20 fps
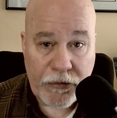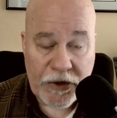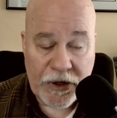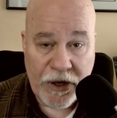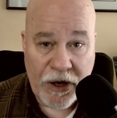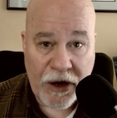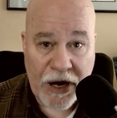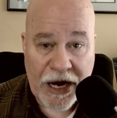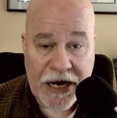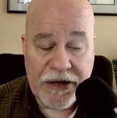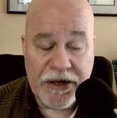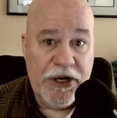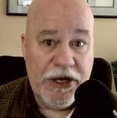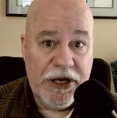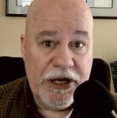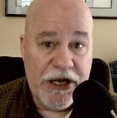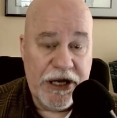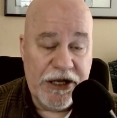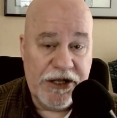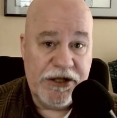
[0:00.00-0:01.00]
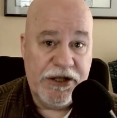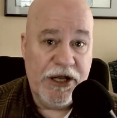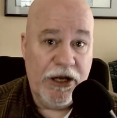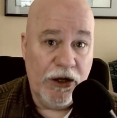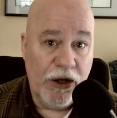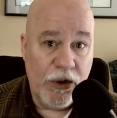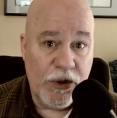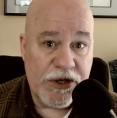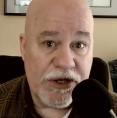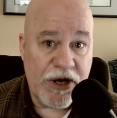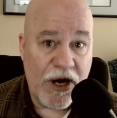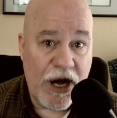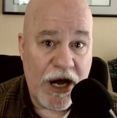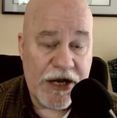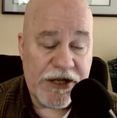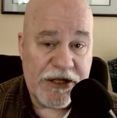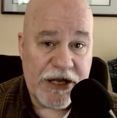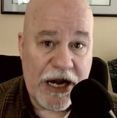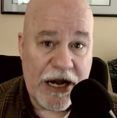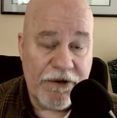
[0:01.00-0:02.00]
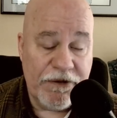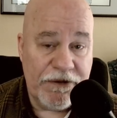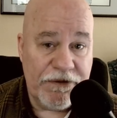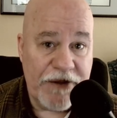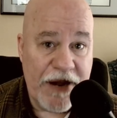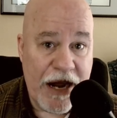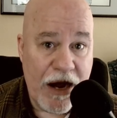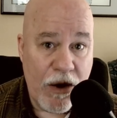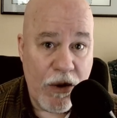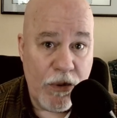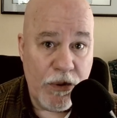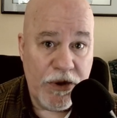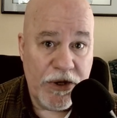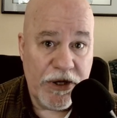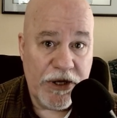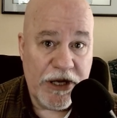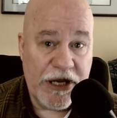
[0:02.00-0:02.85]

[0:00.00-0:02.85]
all right? It's the lowest cost I've found.